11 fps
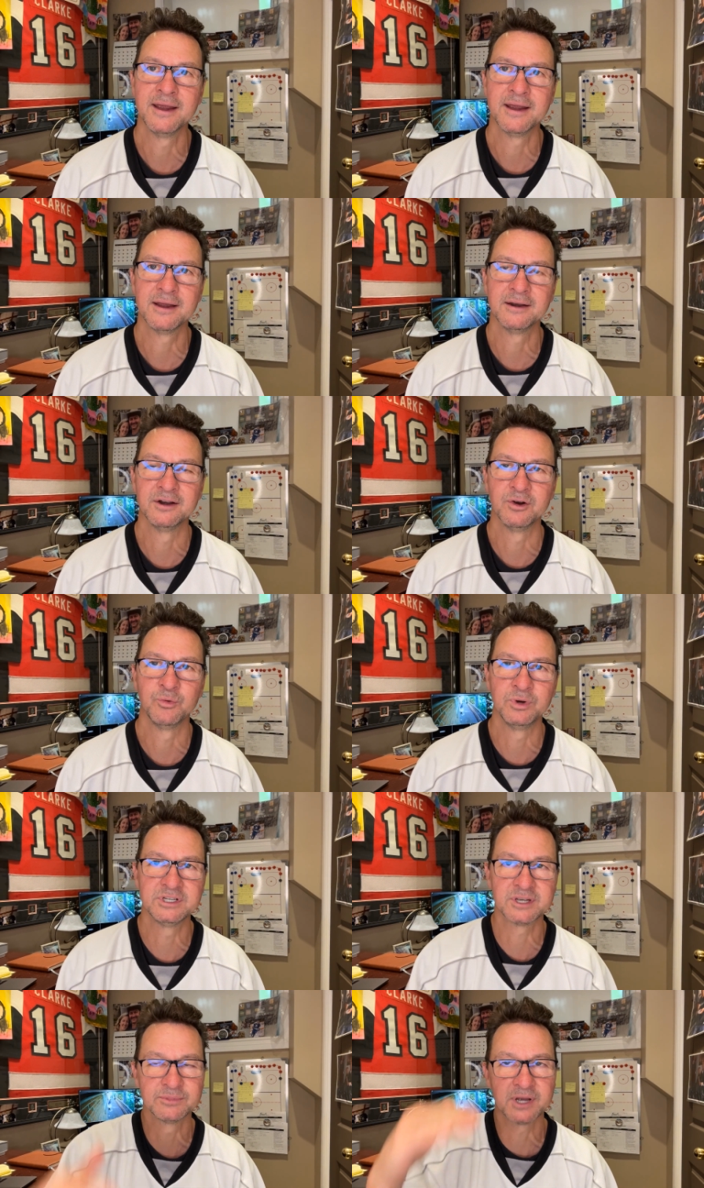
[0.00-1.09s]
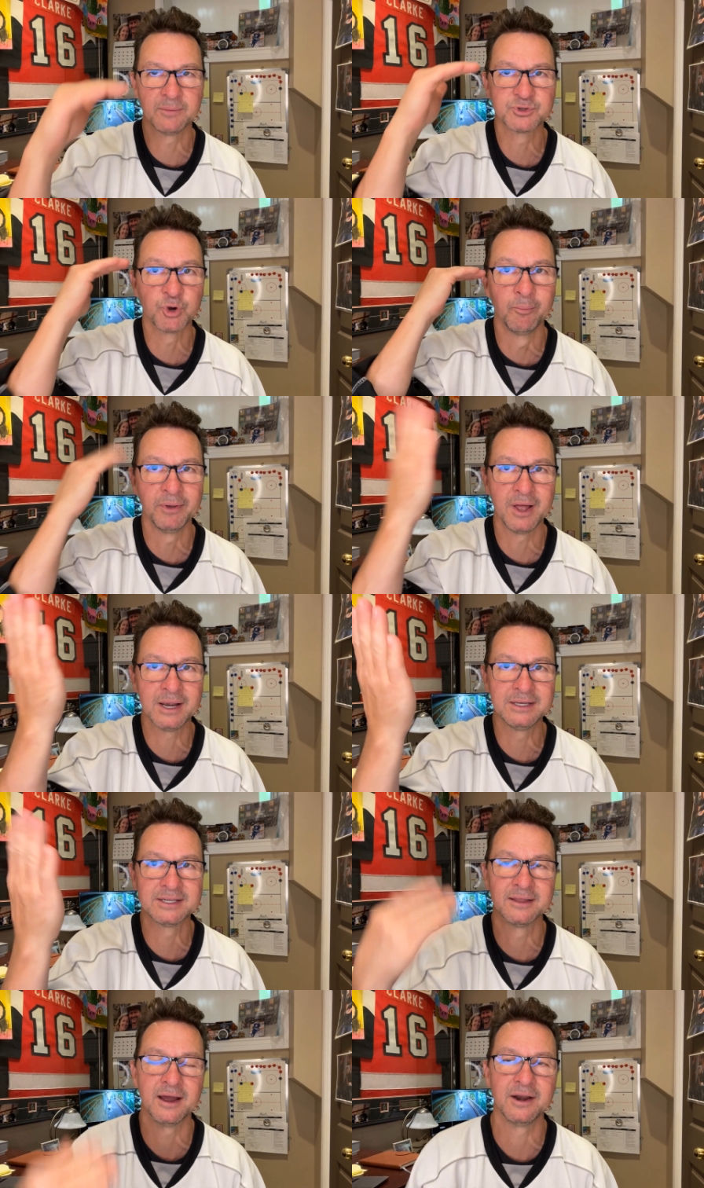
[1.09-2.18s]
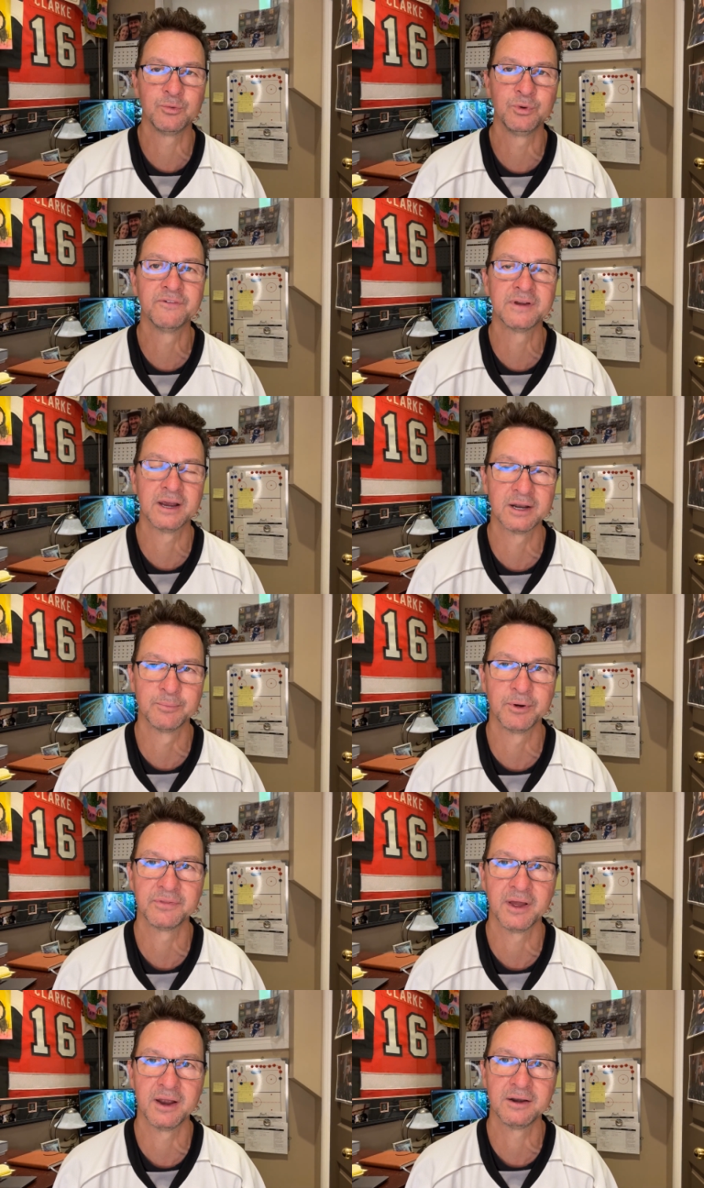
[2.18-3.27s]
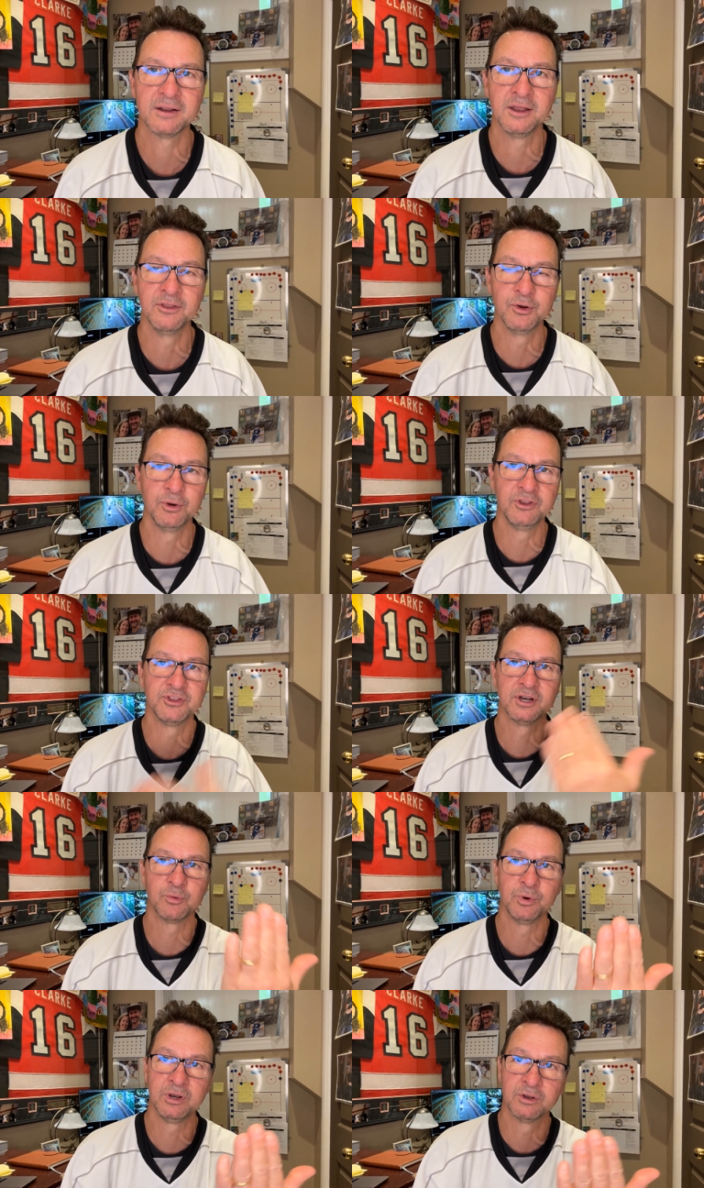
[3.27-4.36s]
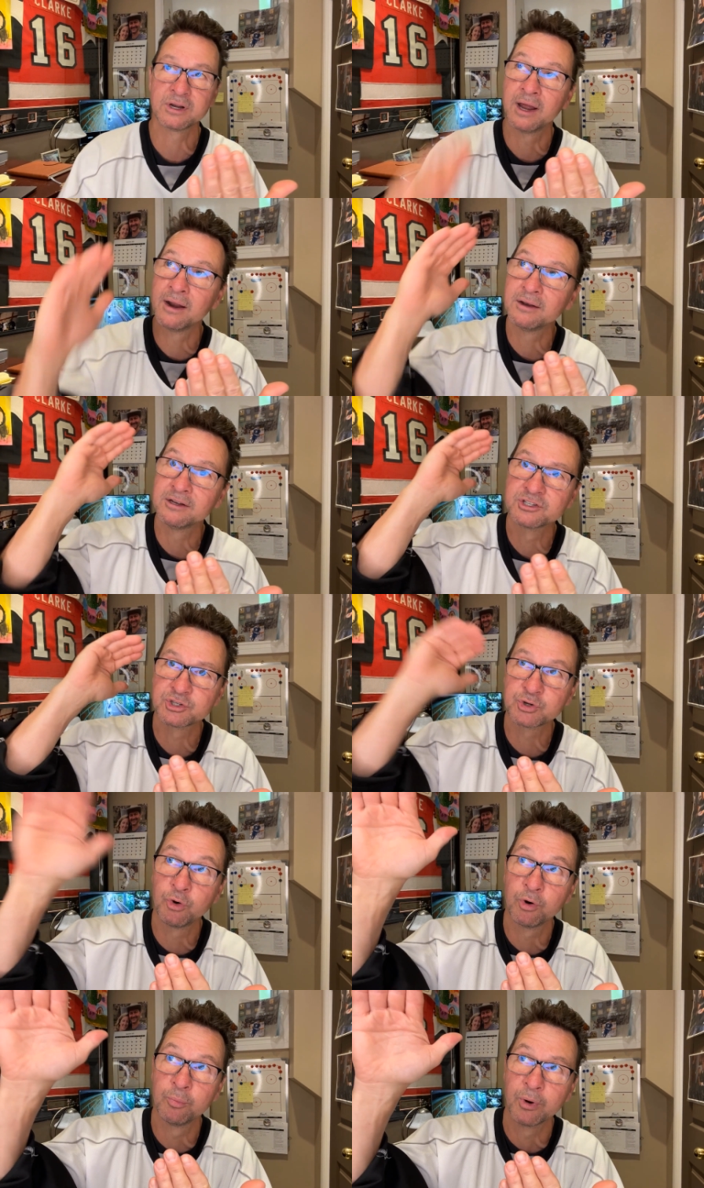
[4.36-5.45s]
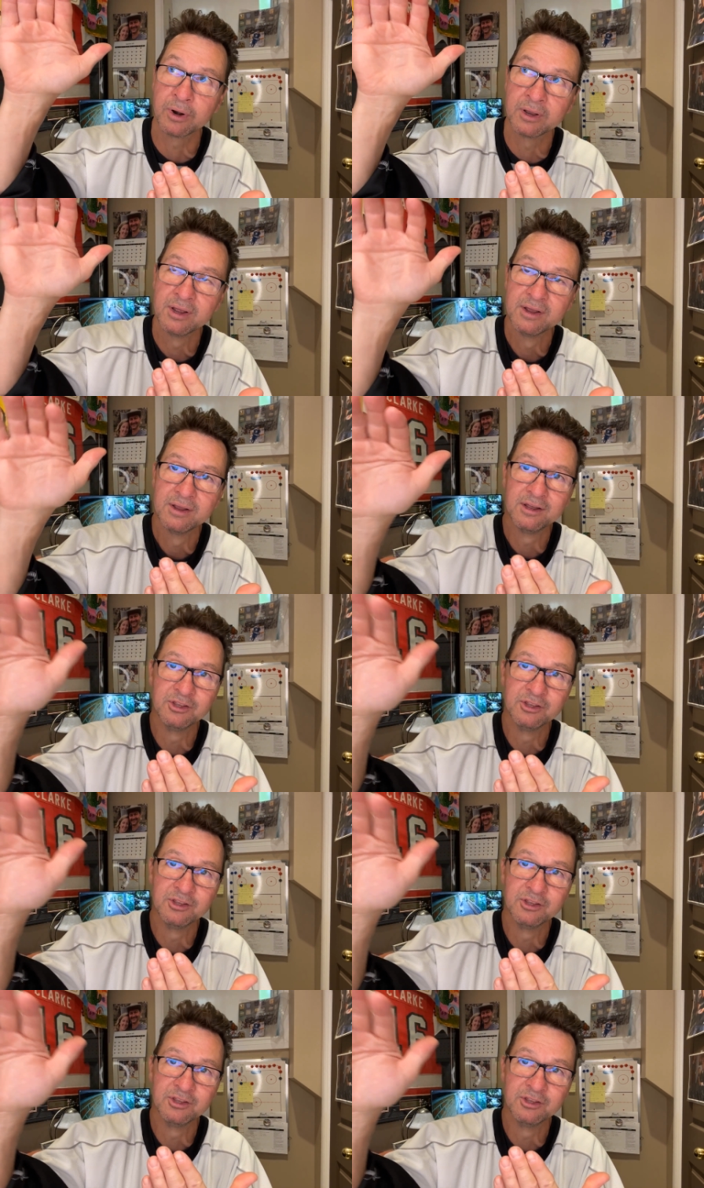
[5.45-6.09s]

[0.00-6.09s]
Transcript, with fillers: And we sometimes go blind to that. We forget about that. Mm-hmm. And the only thing that we look at is the scoreboard.